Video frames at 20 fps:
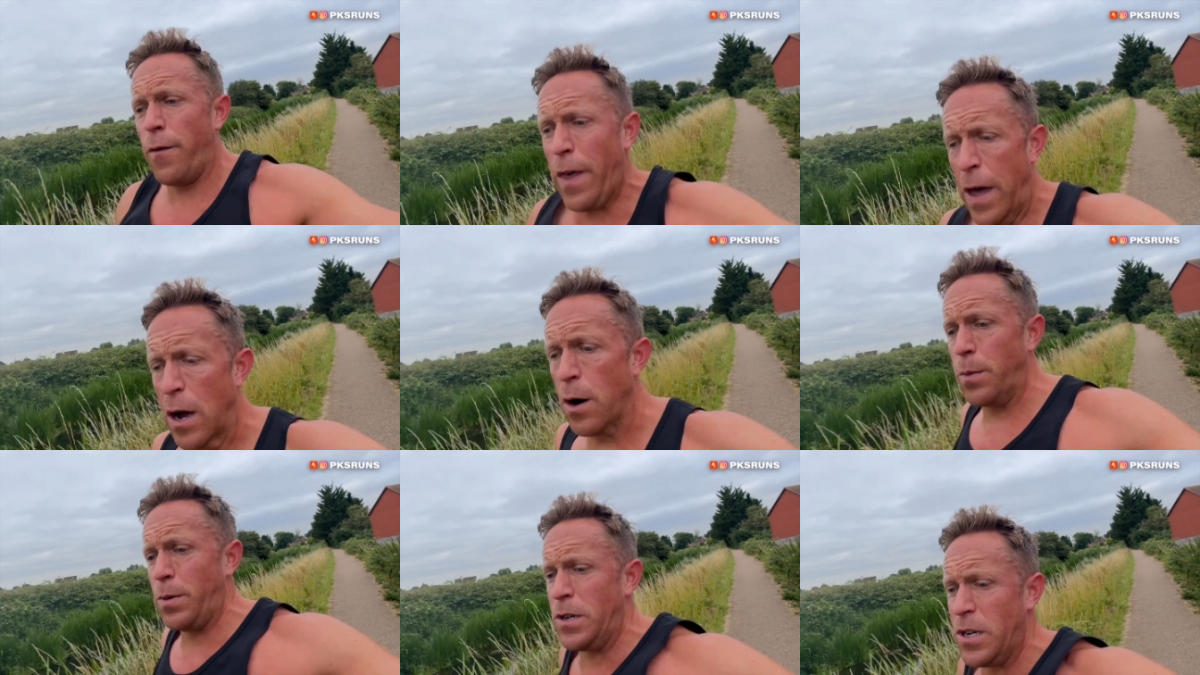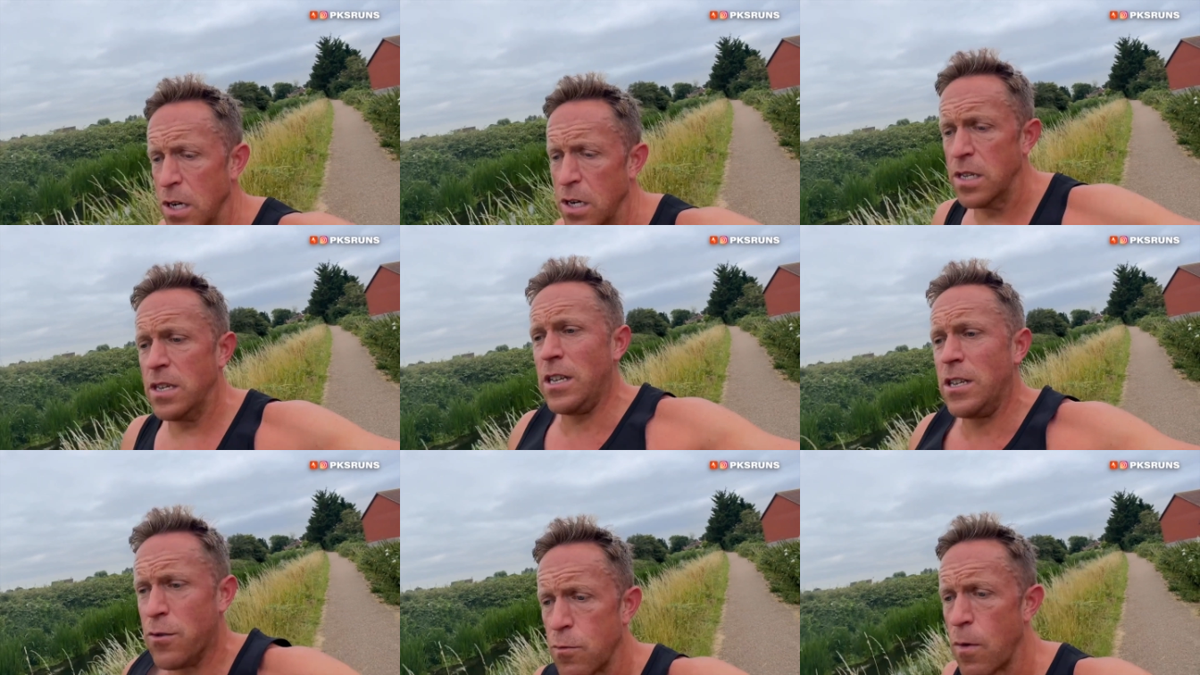that
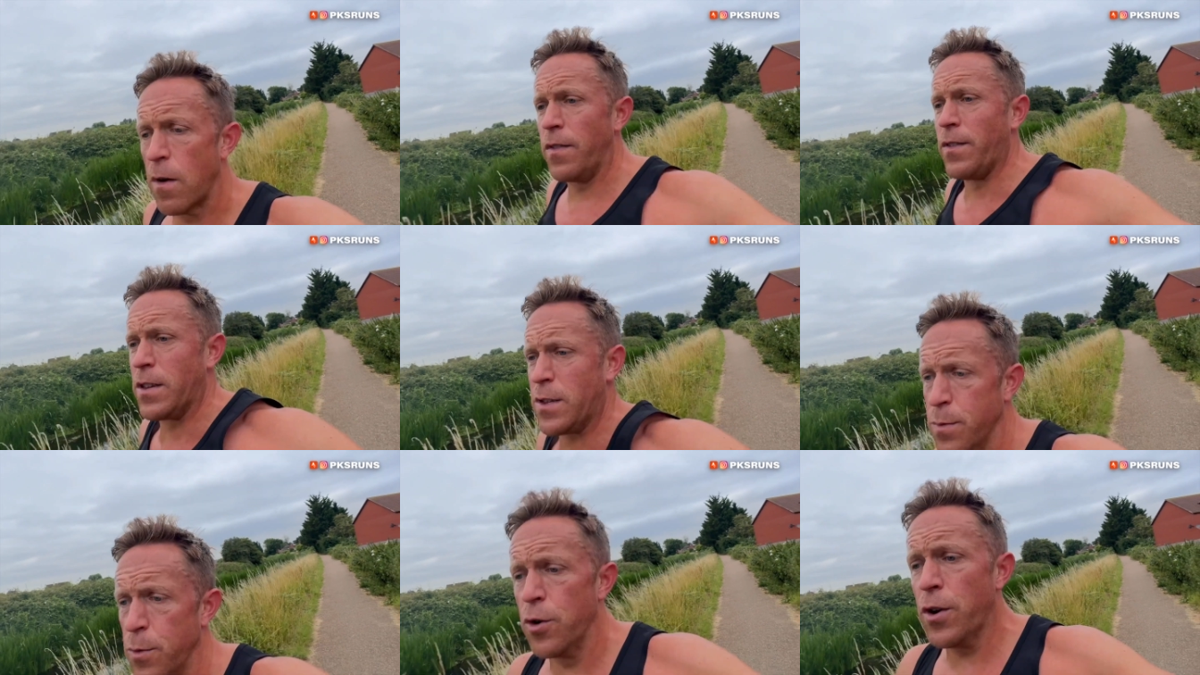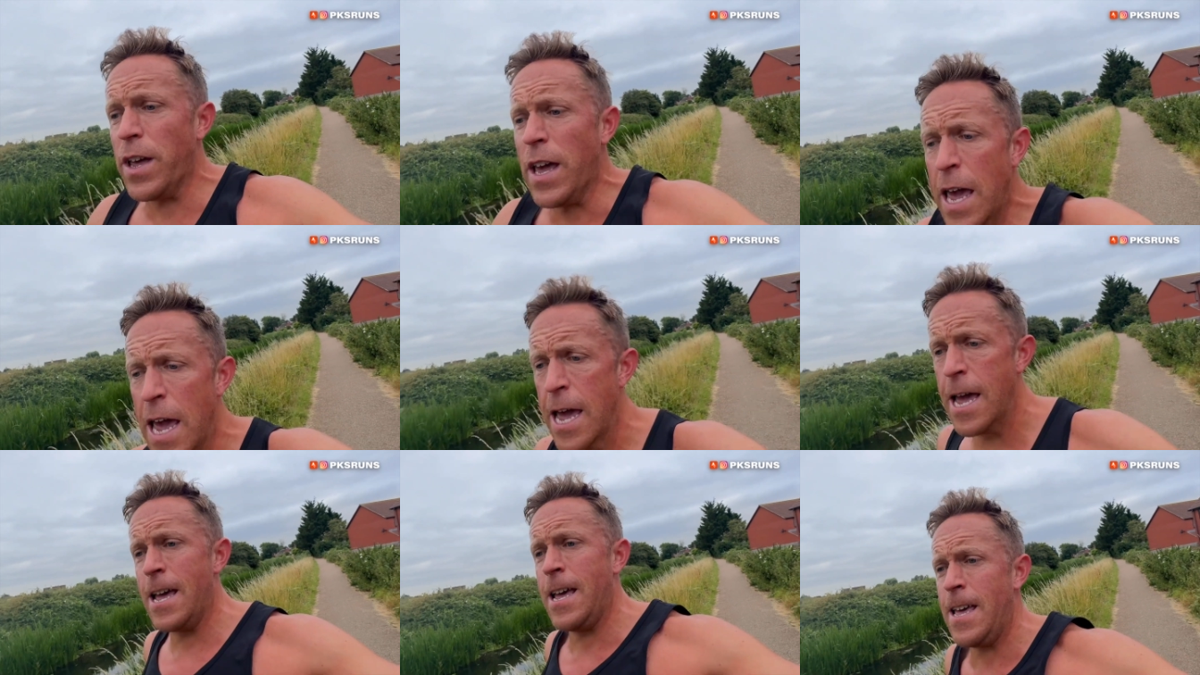opportunity to run this morning.
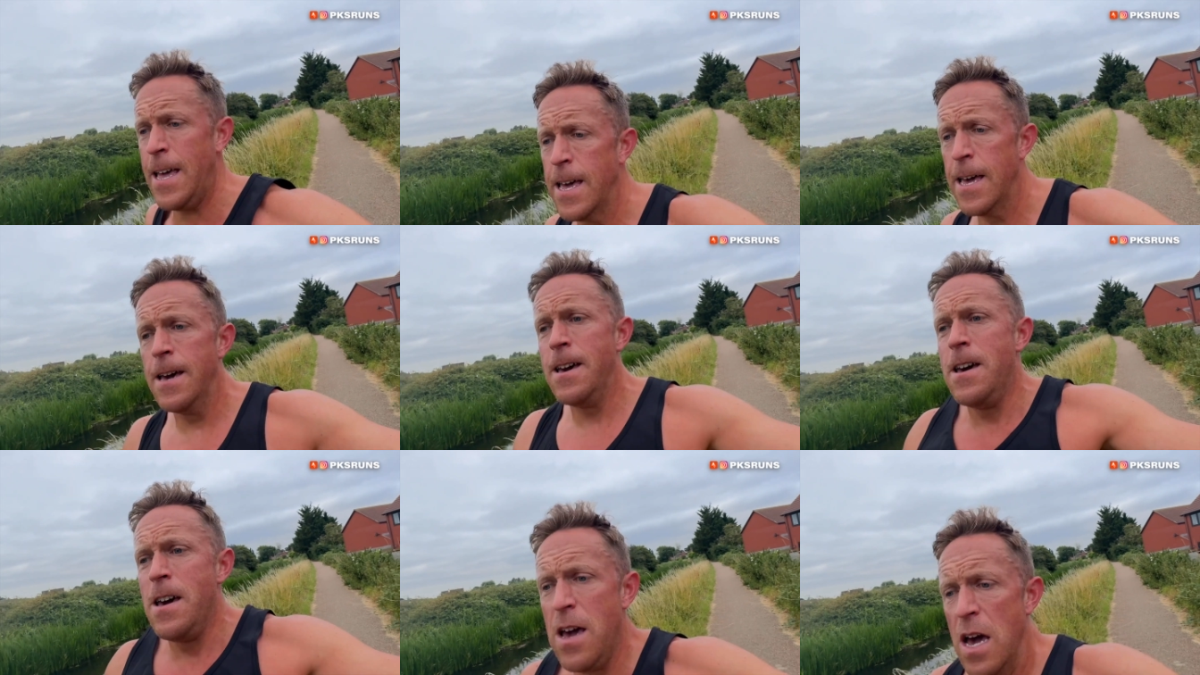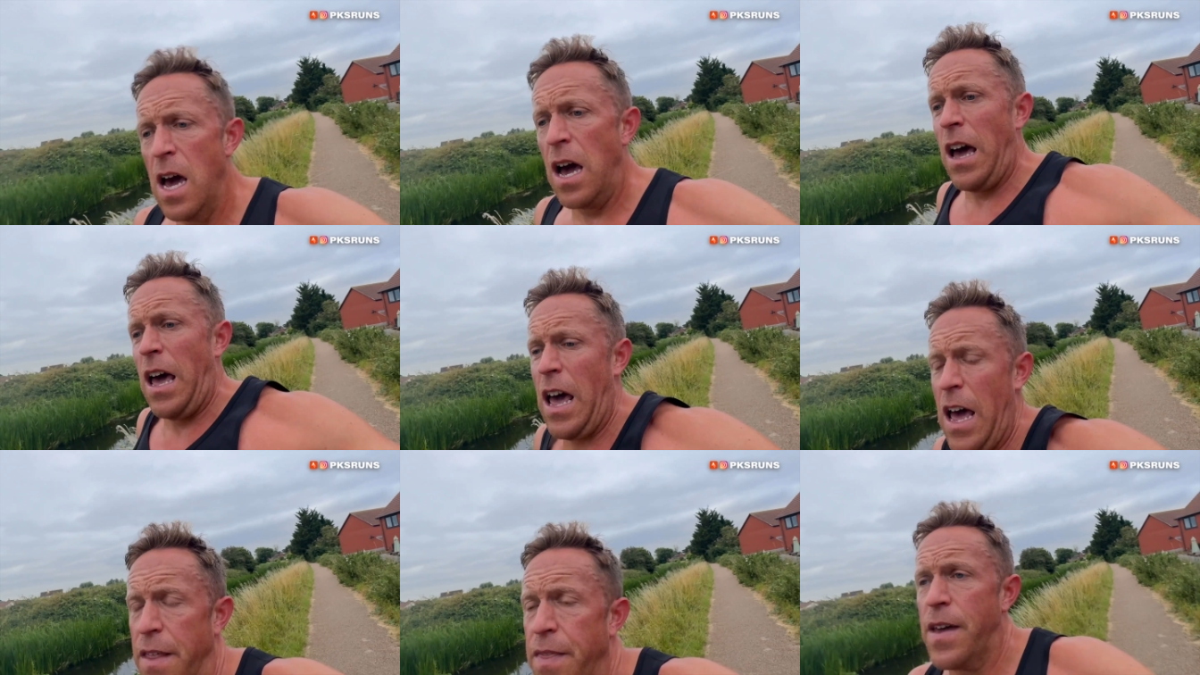
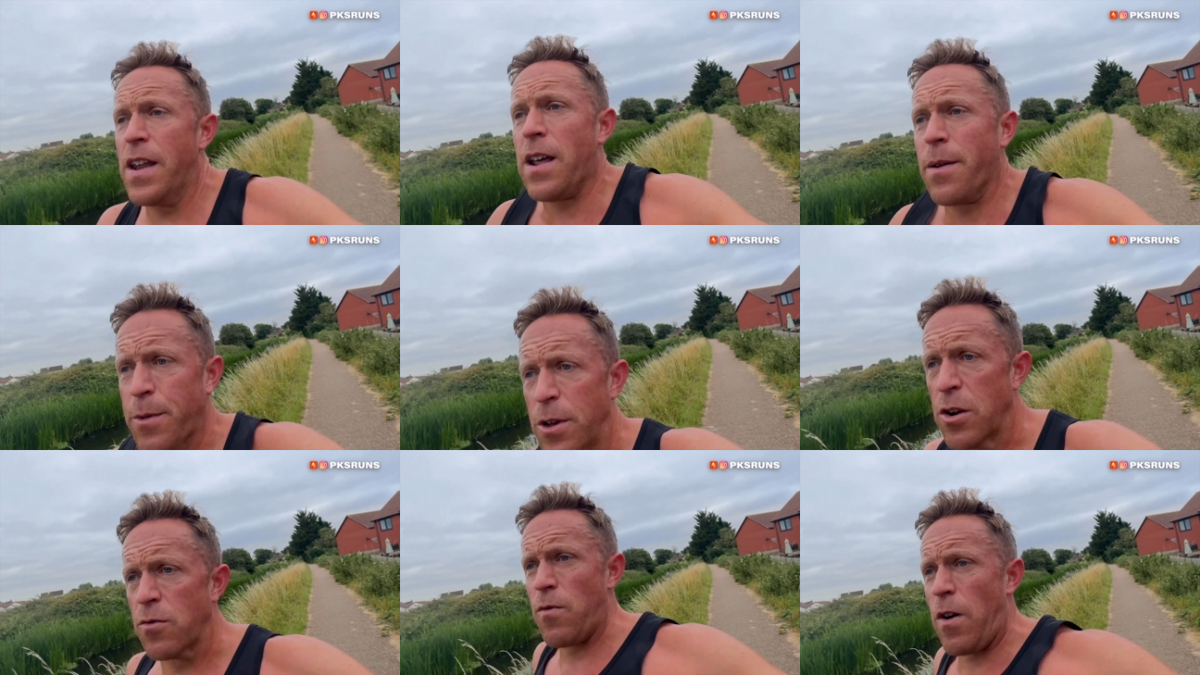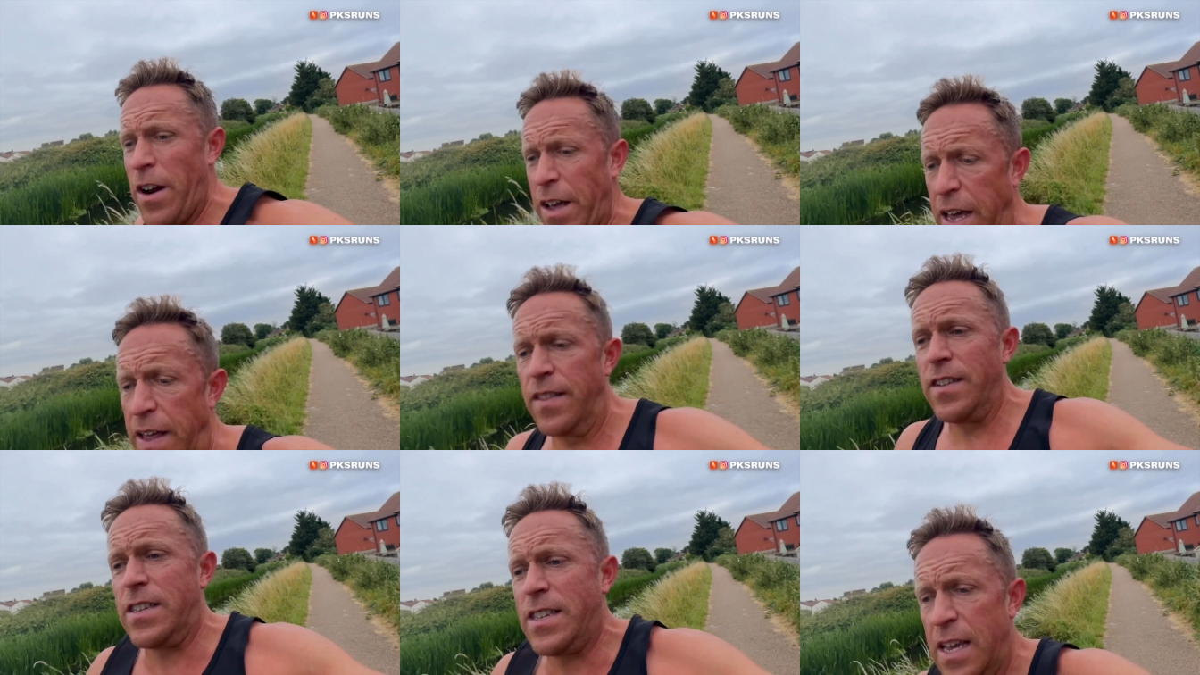And then I'm going to run
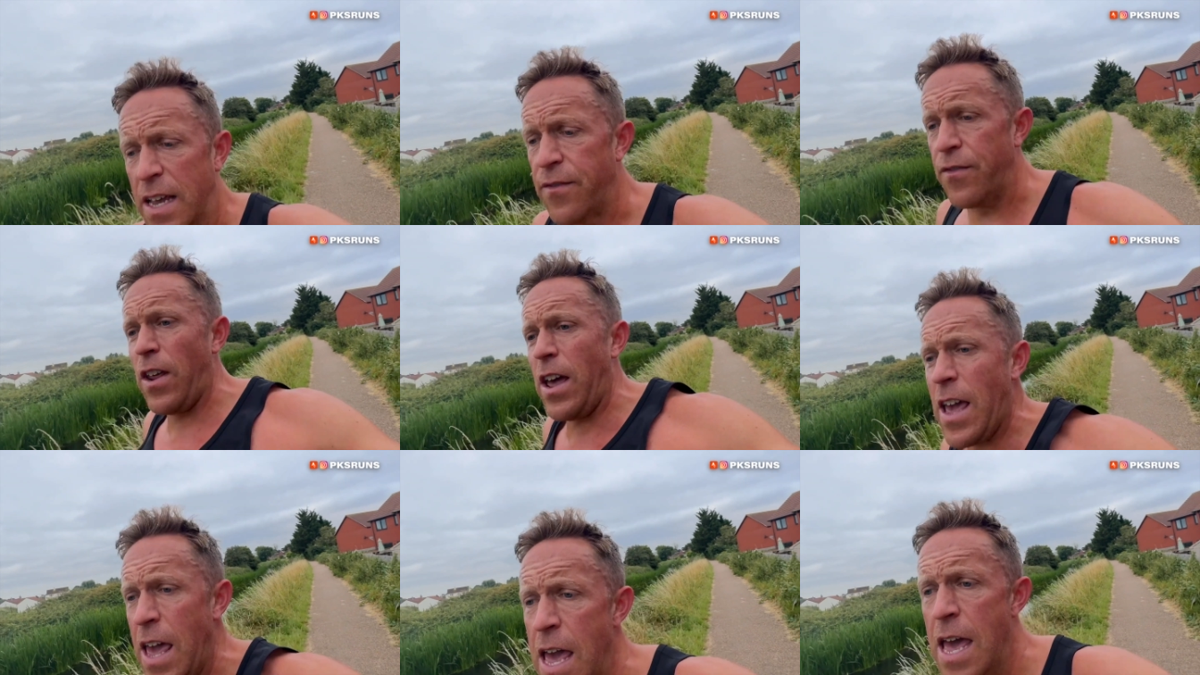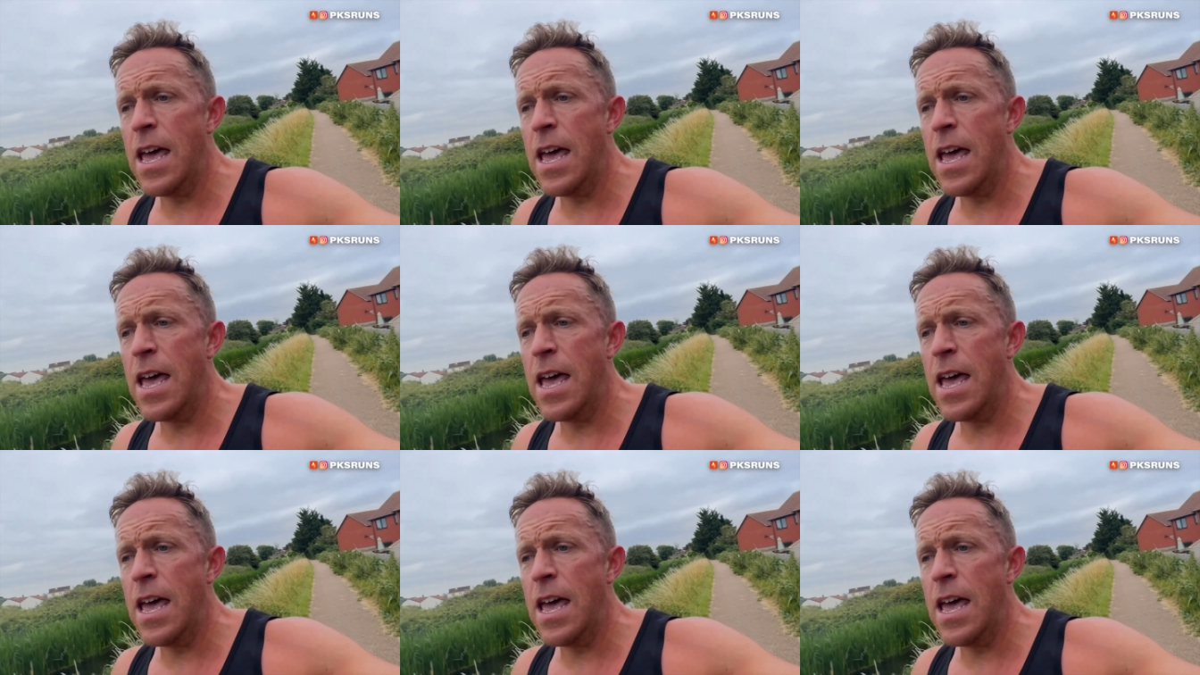again this evening.